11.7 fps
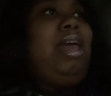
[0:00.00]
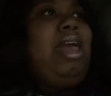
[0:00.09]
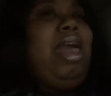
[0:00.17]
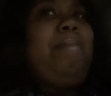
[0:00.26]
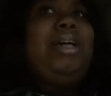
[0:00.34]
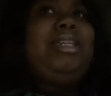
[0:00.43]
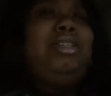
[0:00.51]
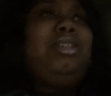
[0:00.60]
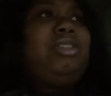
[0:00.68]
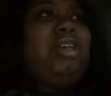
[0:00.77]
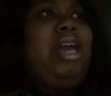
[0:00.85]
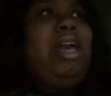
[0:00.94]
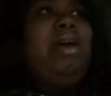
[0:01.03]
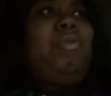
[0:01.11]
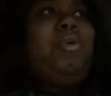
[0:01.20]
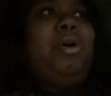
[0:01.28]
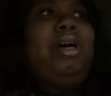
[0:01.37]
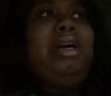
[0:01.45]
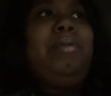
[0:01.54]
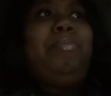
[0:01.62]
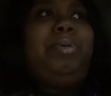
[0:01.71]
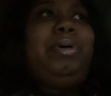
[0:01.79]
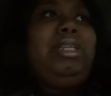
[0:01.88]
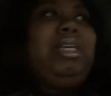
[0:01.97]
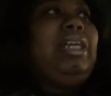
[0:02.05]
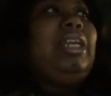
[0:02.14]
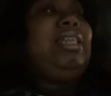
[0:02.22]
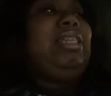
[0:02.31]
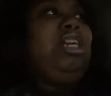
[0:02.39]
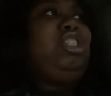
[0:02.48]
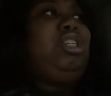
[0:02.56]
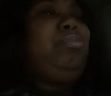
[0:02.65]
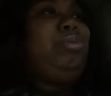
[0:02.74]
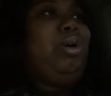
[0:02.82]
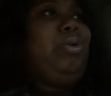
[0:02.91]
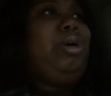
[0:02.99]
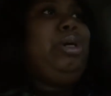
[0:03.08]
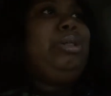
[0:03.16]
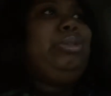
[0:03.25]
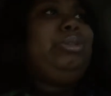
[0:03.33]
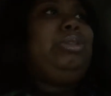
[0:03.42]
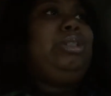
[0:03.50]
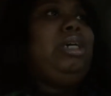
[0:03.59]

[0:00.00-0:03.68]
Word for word: and my sister had one, but then I think she broke hers.